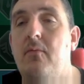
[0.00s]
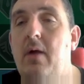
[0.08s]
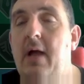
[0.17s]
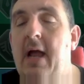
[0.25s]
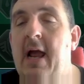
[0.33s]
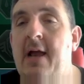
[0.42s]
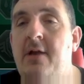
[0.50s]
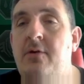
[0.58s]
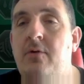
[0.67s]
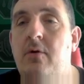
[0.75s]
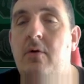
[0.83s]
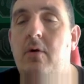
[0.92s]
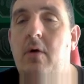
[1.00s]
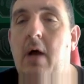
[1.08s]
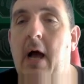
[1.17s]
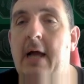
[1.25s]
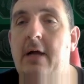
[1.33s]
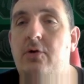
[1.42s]
In
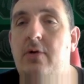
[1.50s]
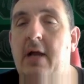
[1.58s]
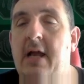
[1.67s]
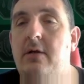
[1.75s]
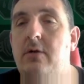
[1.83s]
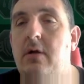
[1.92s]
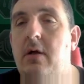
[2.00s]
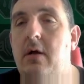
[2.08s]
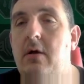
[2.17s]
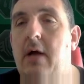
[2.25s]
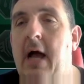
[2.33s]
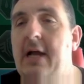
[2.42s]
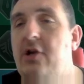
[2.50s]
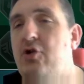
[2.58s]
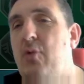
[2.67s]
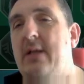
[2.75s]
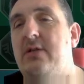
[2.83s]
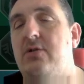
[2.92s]
Iron
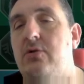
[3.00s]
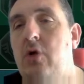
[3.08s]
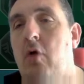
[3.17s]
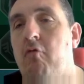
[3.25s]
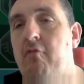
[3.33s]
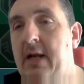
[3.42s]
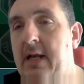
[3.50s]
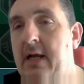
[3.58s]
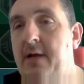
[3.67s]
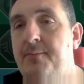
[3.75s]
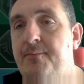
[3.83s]
Twins, not really,